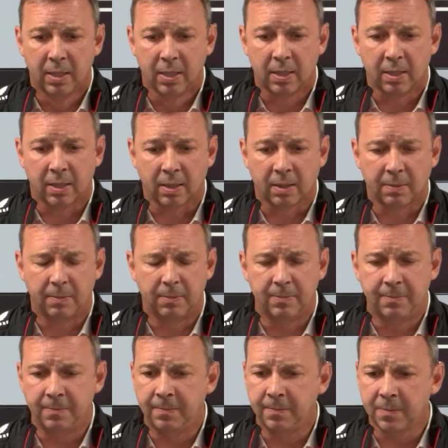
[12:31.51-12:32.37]
the
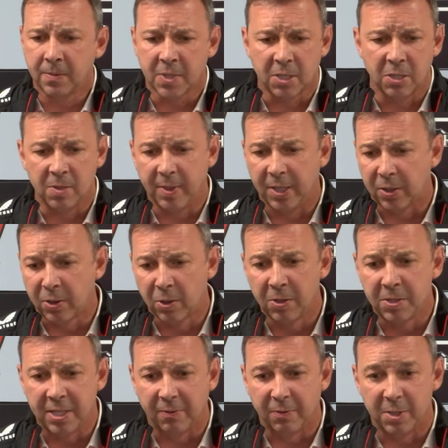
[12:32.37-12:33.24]

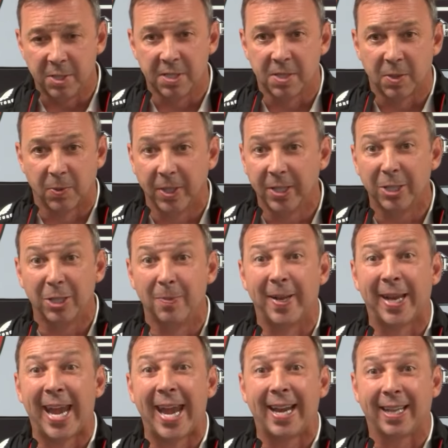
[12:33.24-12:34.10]
crew chief was just a really good
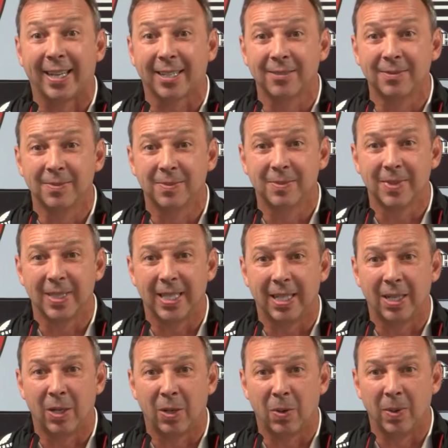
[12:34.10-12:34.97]
mechanic,
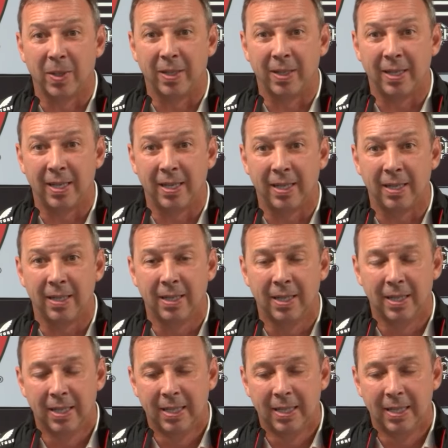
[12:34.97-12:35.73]
you know, and he